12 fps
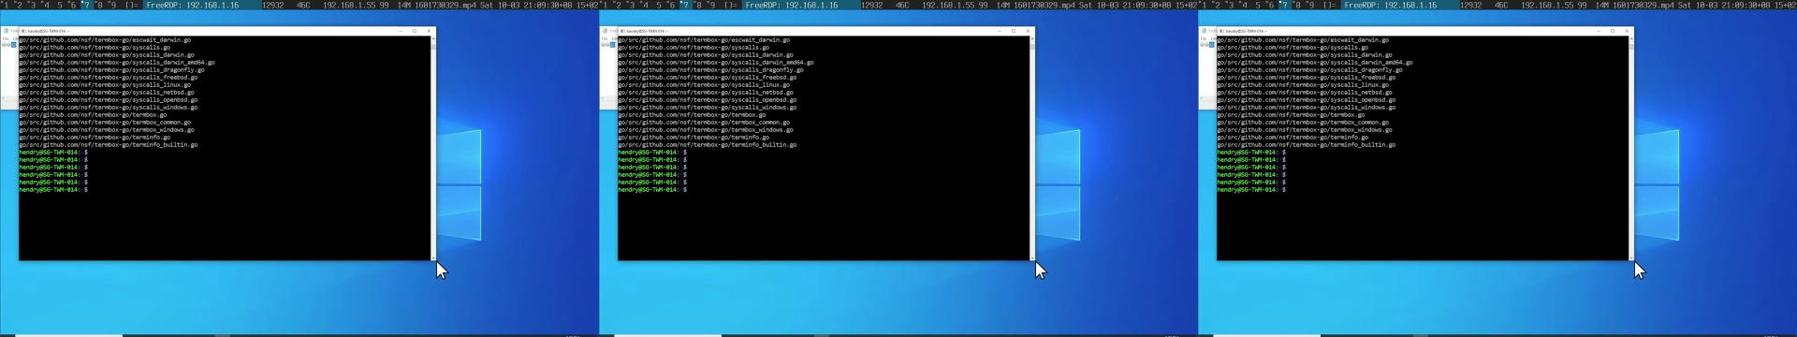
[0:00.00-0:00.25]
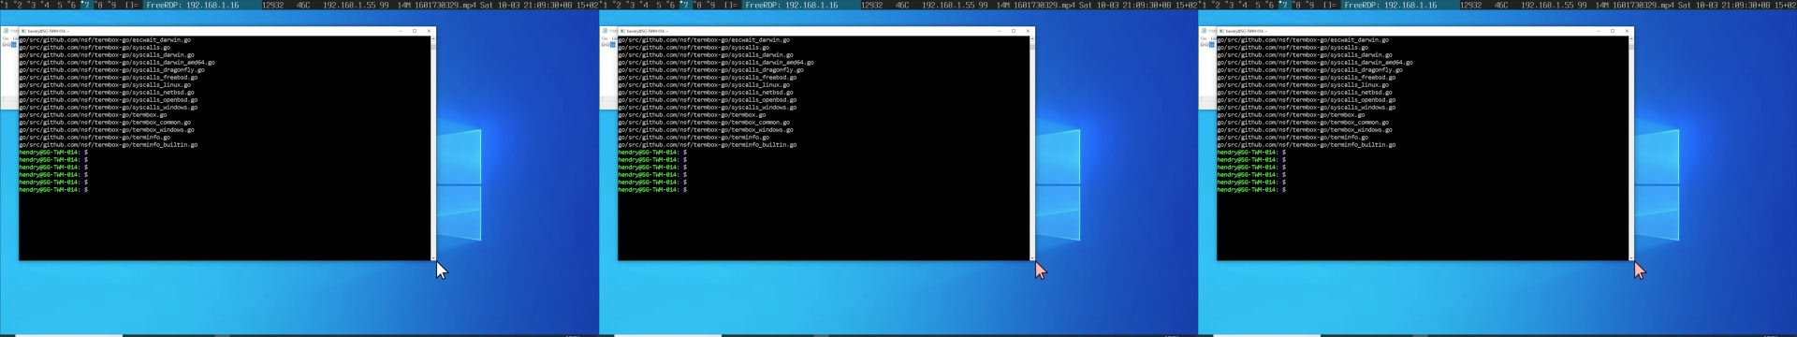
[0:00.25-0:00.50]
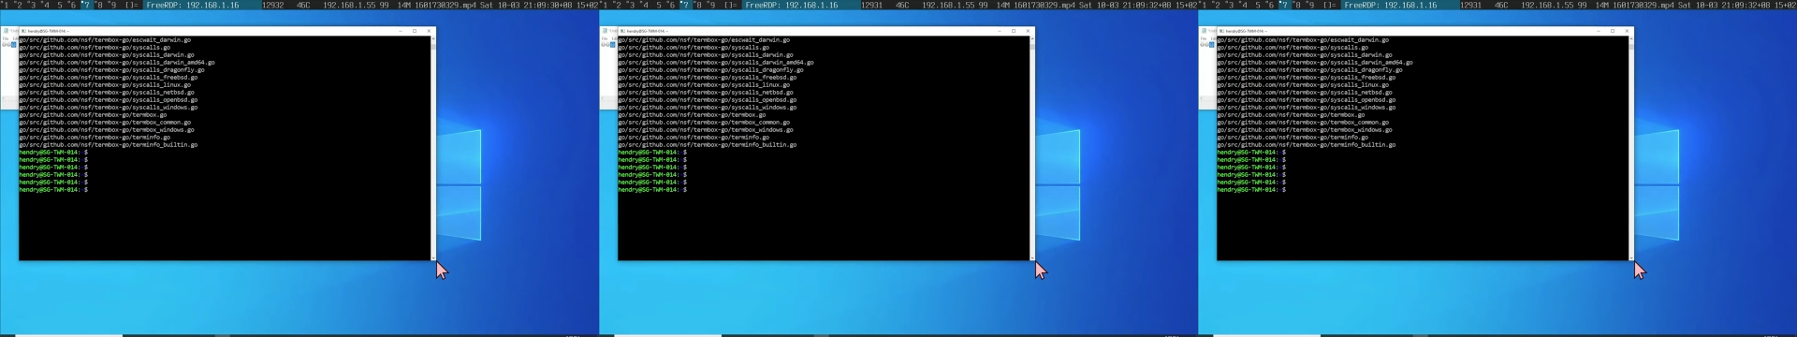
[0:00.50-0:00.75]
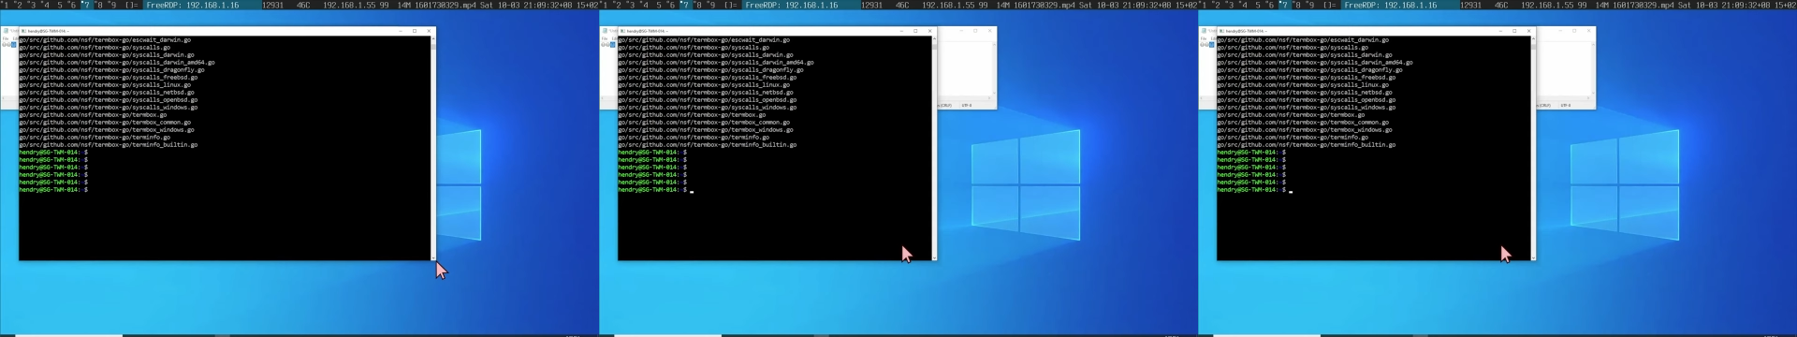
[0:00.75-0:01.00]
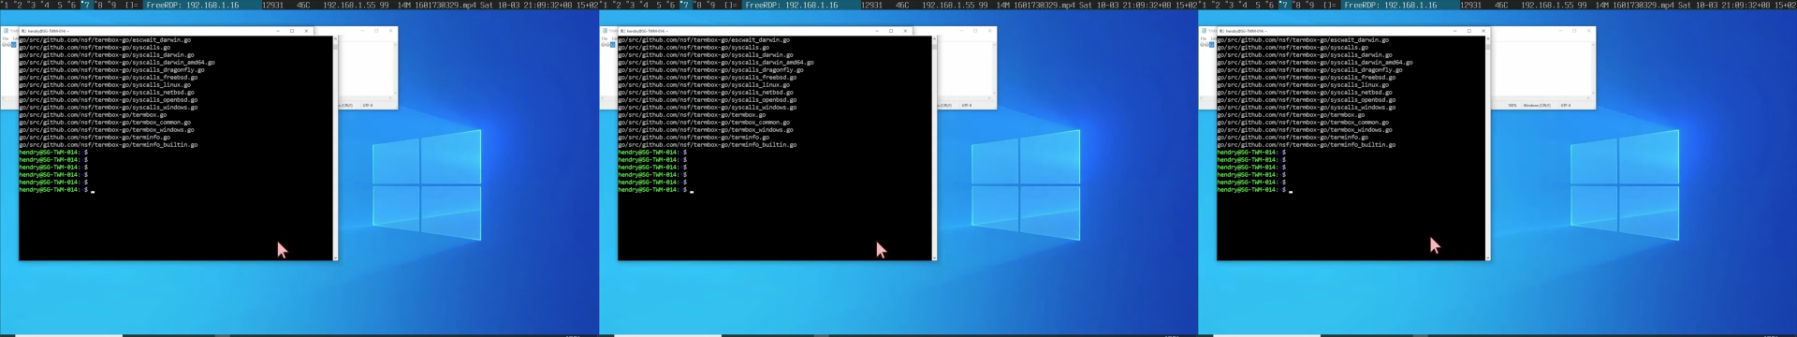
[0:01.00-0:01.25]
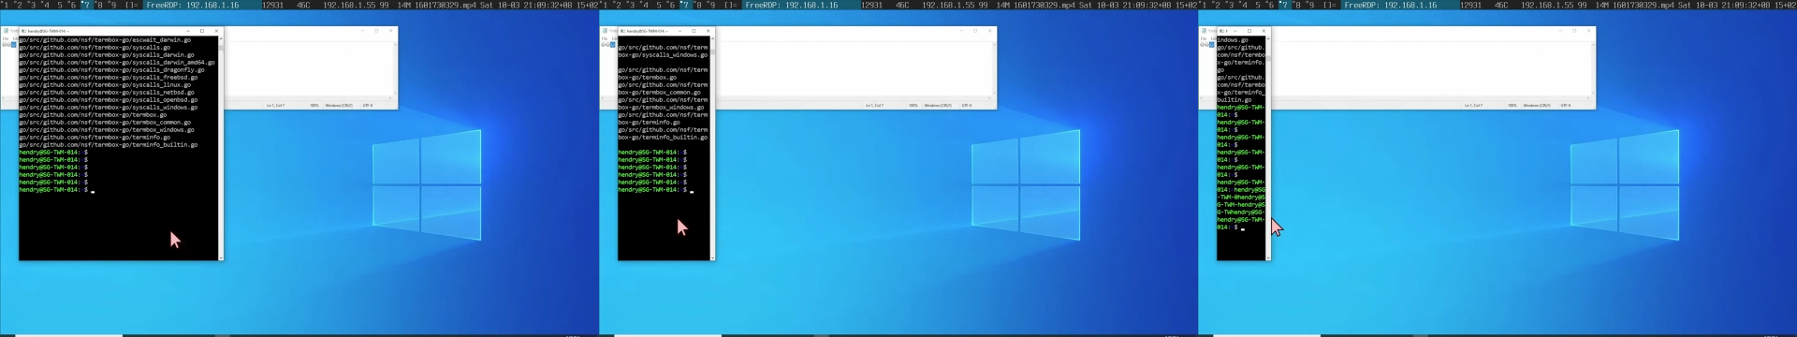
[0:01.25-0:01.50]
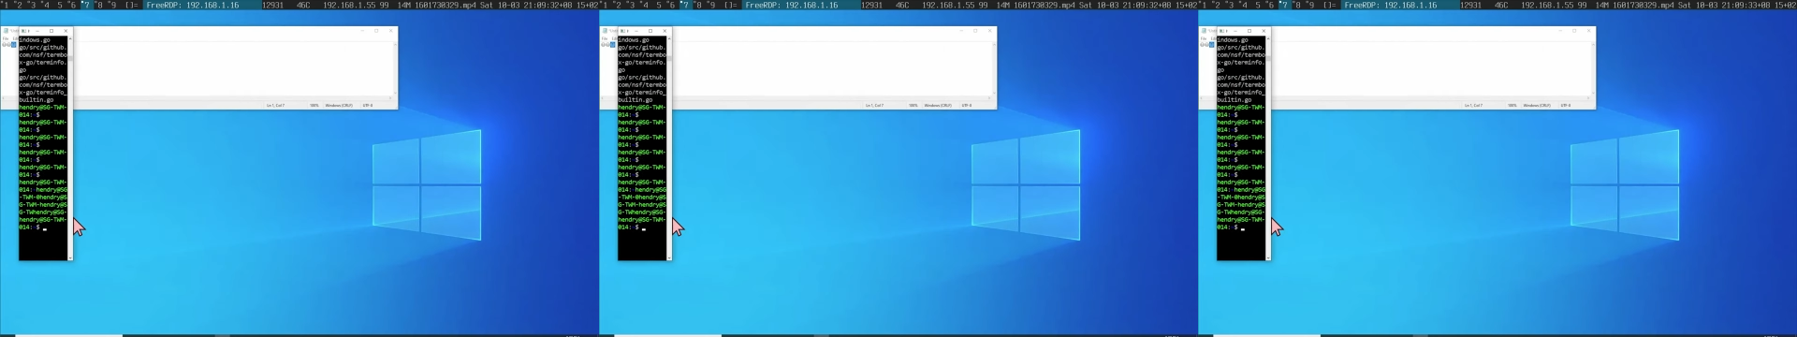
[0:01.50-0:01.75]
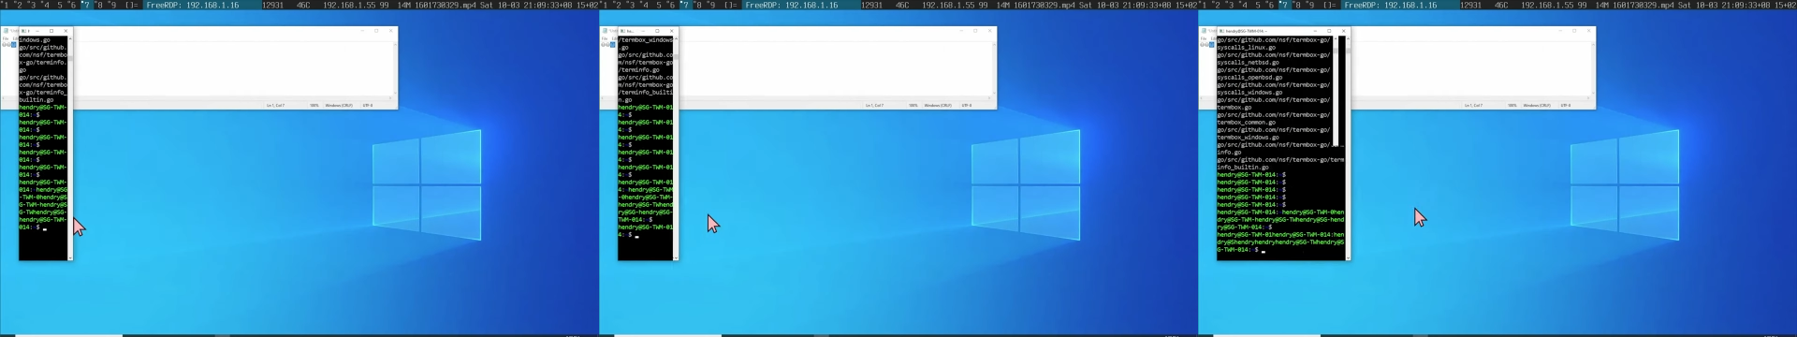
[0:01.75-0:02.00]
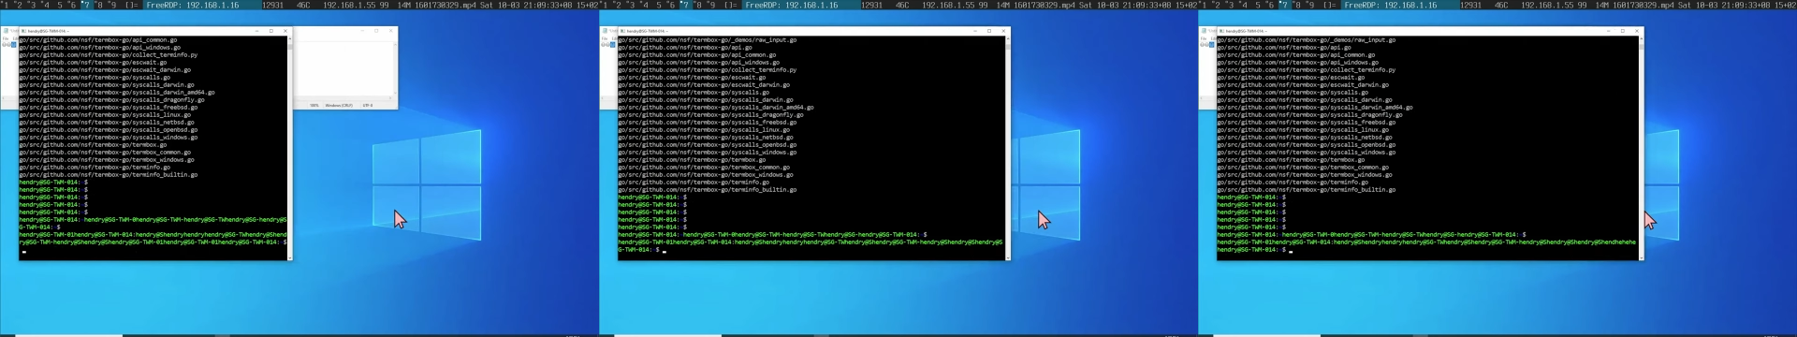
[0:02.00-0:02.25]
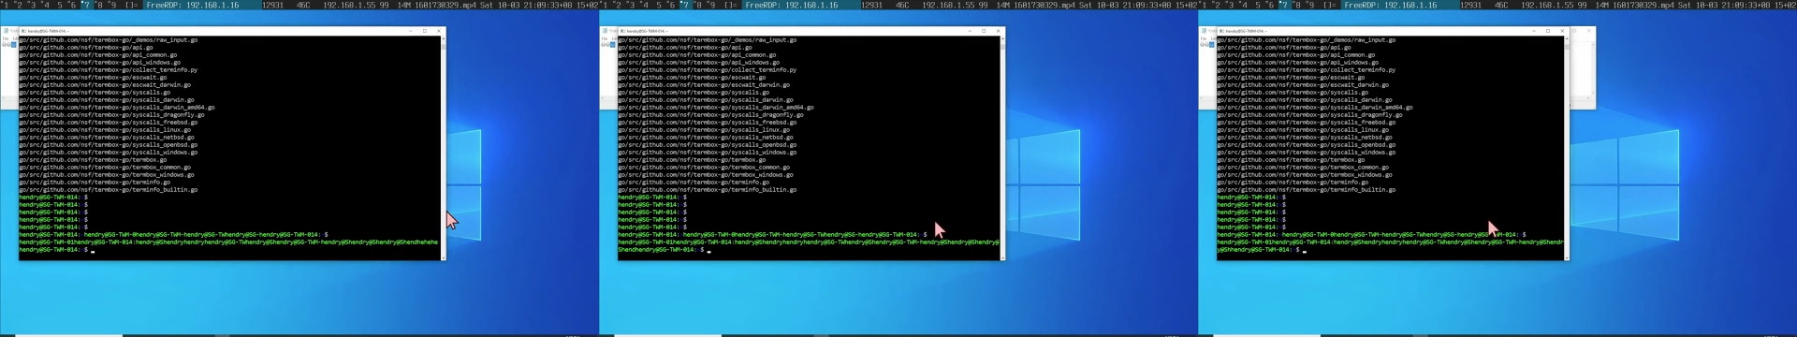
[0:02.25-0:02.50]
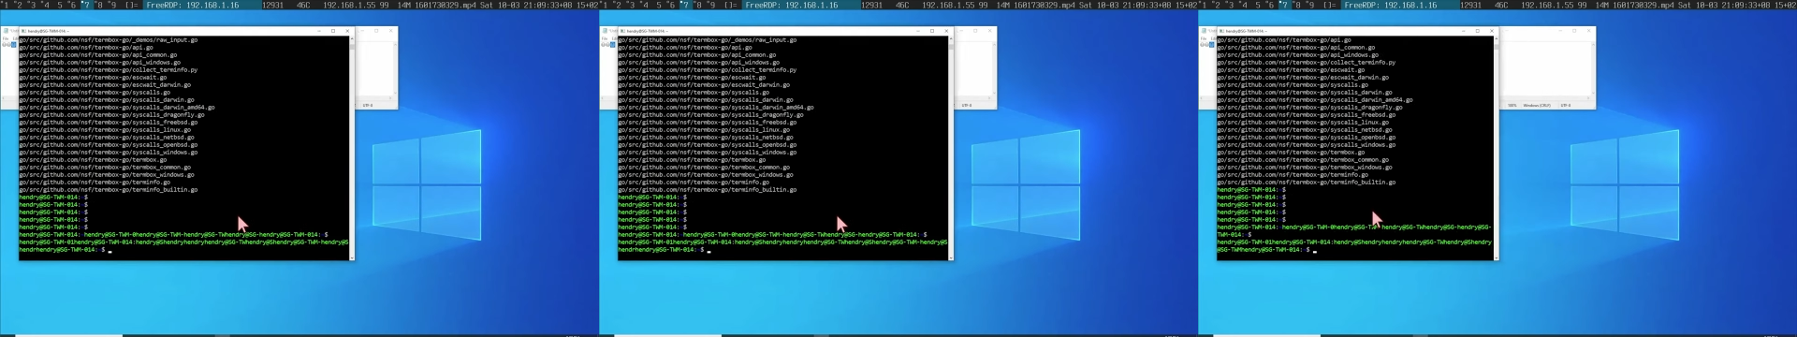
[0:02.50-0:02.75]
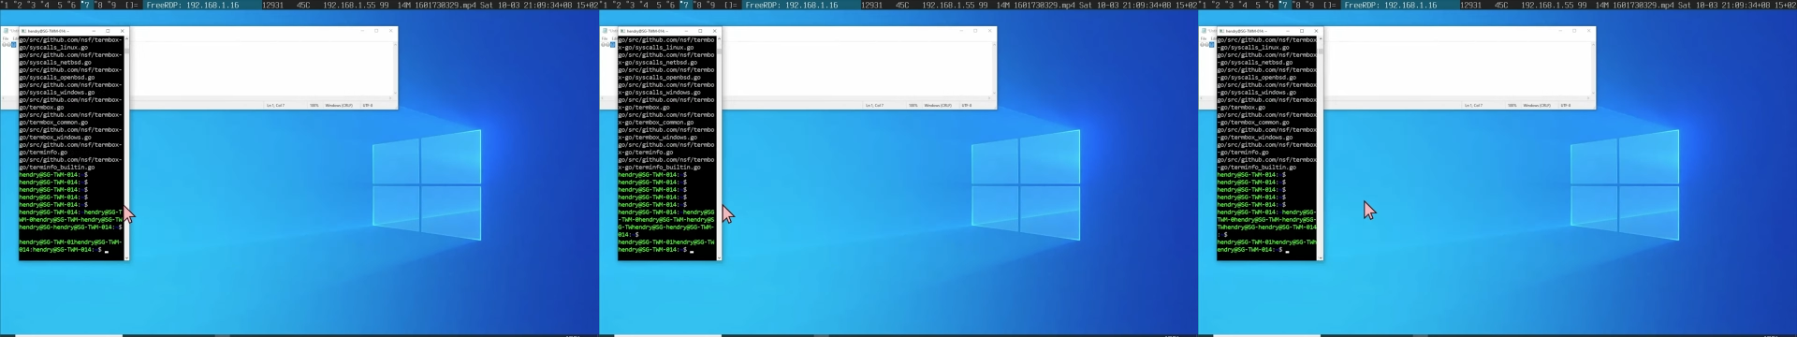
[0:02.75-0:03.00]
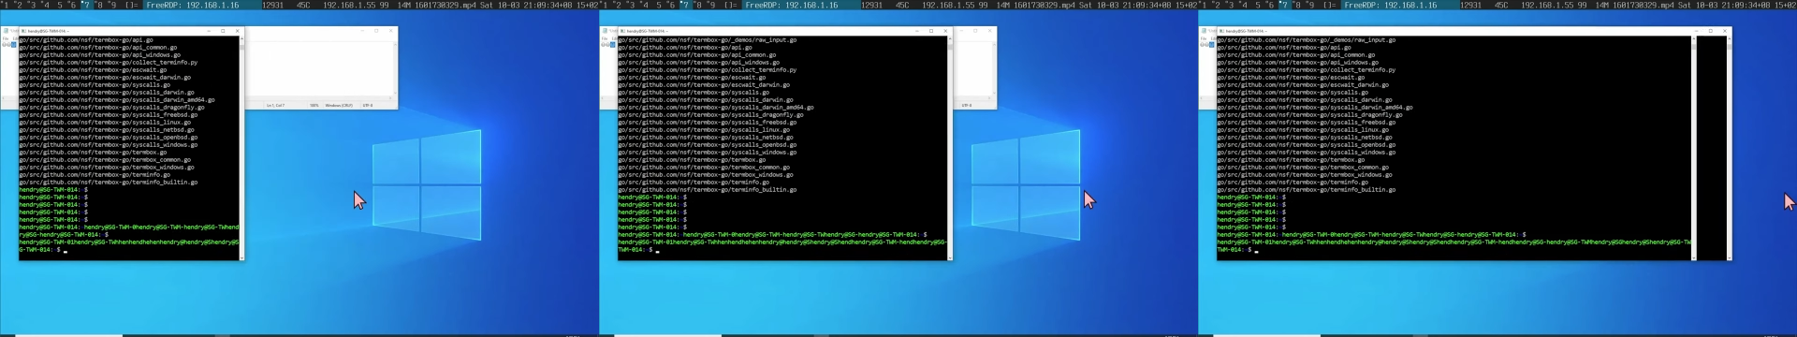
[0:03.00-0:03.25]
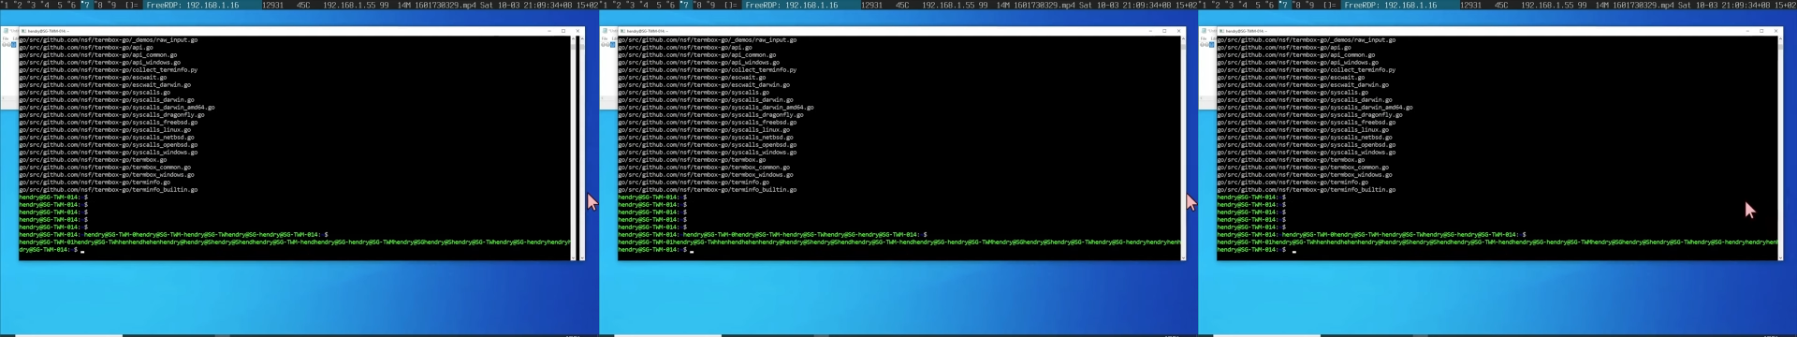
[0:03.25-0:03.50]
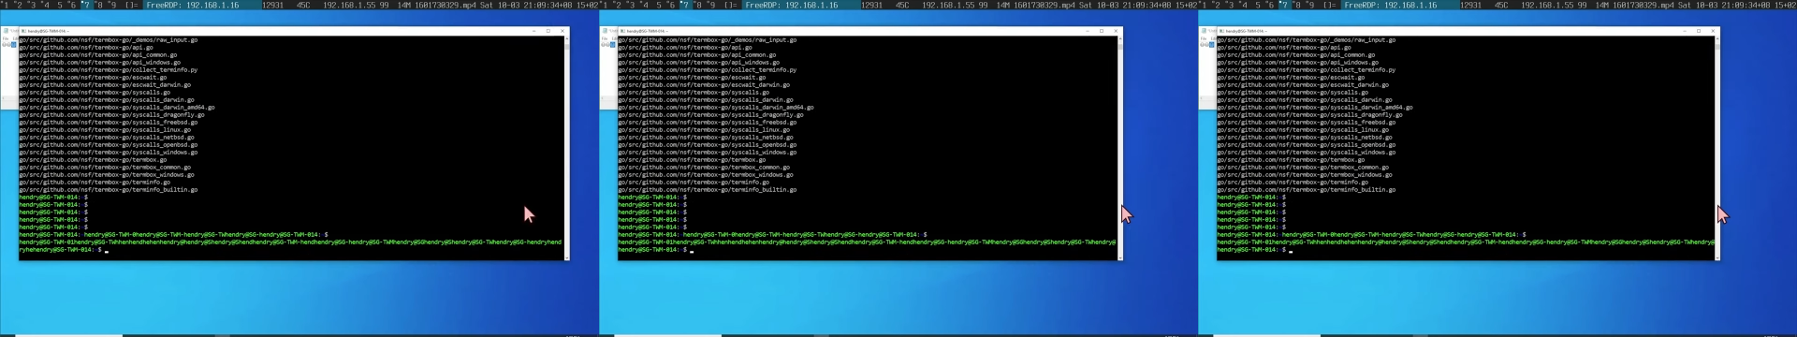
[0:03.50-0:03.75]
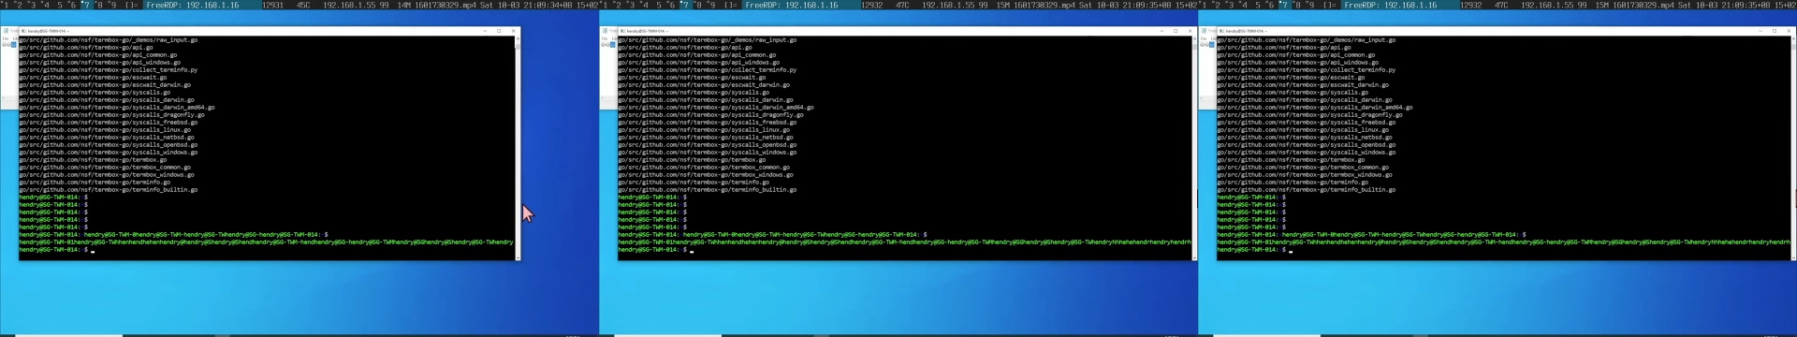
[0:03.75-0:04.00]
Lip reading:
[unreadable: no face in view]